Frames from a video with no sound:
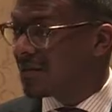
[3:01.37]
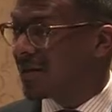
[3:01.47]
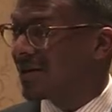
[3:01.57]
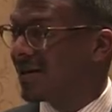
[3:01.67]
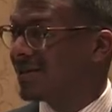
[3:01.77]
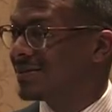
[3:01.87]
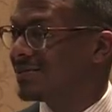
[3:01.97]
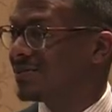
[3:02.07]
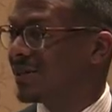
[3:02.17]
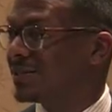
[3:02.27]

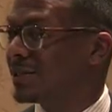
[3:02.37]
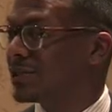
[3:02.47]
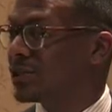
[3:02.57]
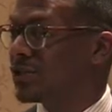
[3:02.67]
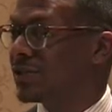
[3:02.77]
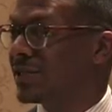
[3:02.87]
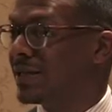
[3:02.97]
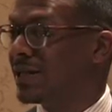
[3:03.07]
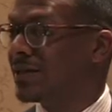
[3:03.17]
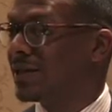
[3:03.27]
because just as you're
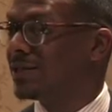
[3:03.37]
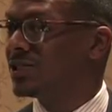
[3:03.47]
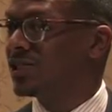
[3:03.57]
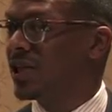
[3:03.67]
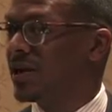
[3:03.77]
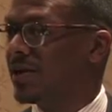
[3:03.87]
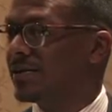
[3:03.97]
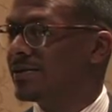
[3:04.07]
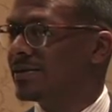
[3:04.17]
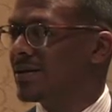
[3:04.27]
sitting in these
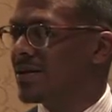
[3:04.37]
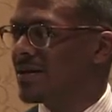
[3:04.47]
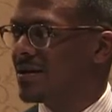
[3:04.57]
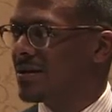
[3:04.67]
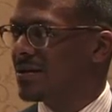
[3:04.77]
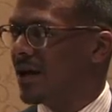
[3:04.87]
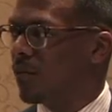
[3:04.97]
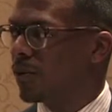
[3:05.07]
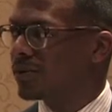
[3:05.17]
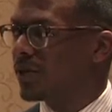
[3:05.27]
chairs, I
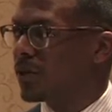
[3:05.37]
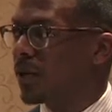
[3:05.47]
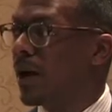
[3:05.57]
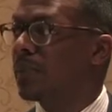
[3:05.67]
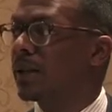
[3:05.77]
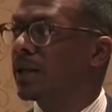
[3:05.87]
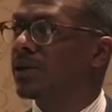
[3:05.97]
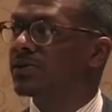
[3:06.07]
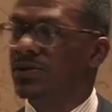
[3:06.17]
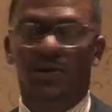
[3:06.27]
won't tell you how many
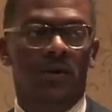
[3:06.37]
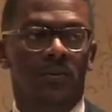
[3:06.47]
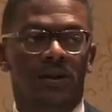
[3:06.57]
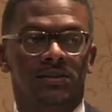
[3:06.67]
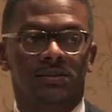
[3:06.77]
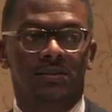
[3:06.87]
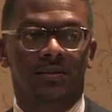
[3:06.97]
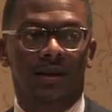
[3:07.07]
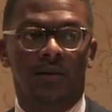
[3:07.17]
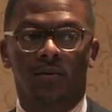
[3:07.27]
years ago because
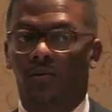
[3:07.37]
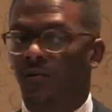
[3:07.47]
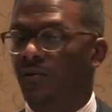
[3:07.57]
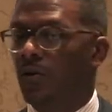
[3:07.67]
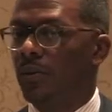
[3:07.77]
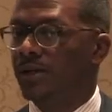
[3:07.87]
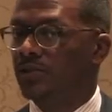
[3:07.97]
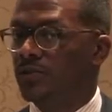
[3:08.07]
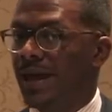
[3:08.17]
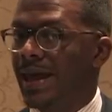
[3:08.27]
then I would reveal my
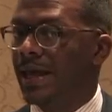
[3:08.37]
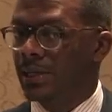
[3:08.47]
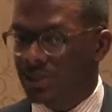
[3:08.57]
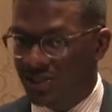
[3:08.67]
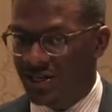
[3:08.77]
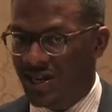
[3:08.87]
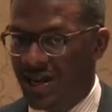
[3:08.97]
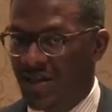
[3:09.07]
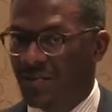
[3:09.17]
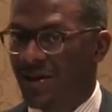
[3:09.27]
true age.
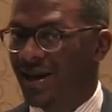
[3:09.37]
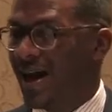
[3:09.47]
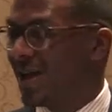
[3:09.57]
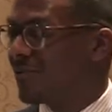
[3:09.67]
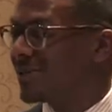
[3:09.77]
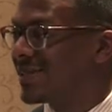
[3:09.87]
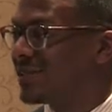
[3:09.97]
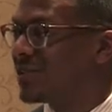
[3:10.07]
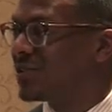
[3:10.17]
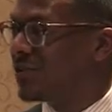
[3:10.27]
But I was a
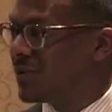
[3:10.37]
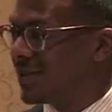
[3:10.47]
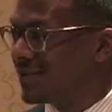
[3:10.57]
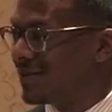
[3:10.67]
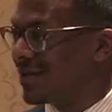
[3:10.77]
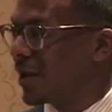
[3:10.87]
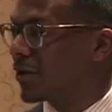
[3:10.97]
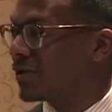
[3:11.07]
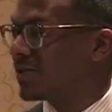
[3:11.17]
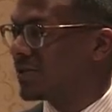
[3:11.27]
student like
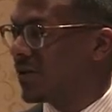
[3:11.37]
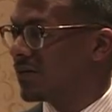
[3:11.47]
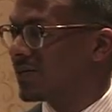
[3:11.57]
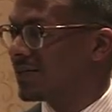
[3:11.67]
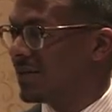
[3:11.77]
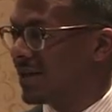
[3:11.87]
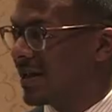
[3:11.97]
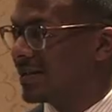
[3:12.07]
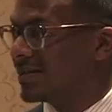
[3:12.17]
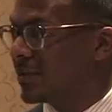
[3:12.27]
yourself sitting
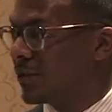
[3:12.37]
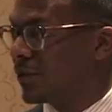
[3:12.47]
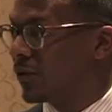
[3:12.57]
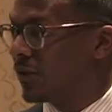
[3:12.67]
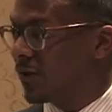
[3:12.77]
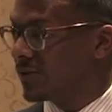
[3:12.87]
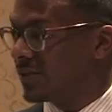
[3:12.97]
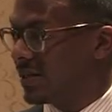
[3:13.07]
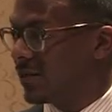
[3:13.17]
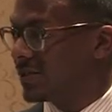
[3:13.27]
at Dillard
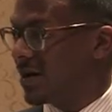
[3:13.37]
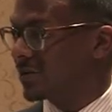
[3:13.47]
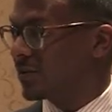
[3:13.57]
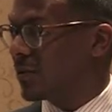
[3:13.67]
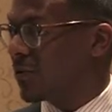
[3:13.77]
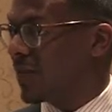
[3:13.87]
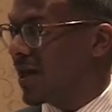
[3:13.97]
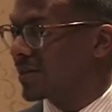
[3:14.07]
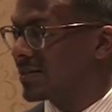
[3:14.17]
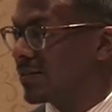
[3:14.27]
University when Dr.
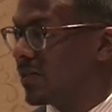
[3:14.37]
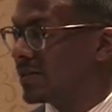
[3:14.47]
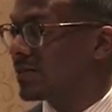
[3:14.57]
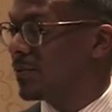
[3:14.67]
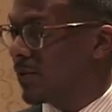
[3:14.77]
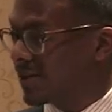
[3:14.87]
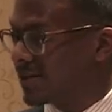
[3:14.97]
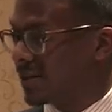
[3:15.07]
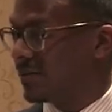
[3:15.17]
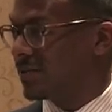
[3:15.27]
Lomax was the
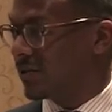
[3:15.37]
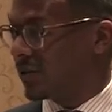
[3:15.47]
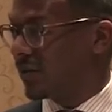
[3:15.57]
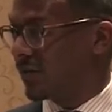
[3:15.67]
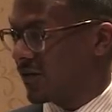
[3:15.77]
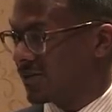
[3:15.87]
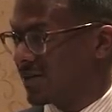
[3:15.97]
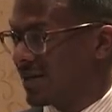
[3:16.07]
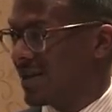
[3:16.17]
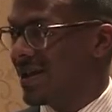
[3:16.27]
president of Dillard
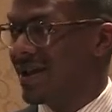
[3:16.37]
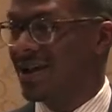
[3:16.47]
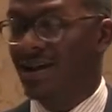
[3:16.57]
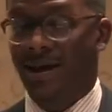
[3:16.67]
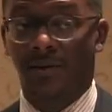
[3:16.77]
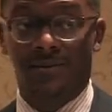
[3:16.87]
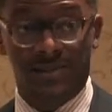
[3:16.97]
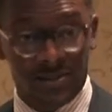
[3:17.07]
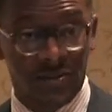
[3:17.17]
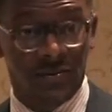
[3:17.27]
University, and I was a
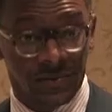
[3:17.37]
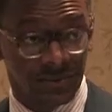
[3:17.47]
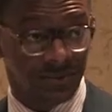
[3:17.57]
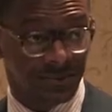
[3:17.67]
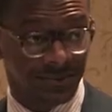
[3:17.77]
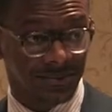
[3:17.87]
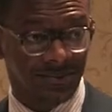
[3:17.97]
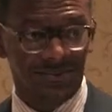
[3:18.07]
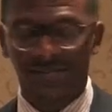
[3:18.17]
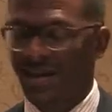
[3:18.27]
student.
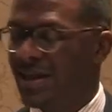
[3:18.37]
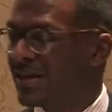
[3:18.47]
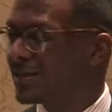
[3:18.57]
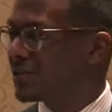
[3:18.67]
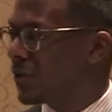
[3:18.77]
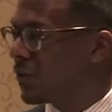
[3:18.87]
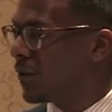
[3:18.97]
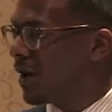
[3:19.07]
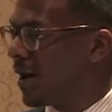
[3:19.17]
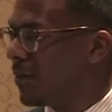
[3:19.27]

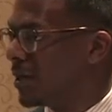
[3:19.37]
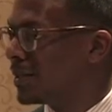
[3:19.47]
So I'm an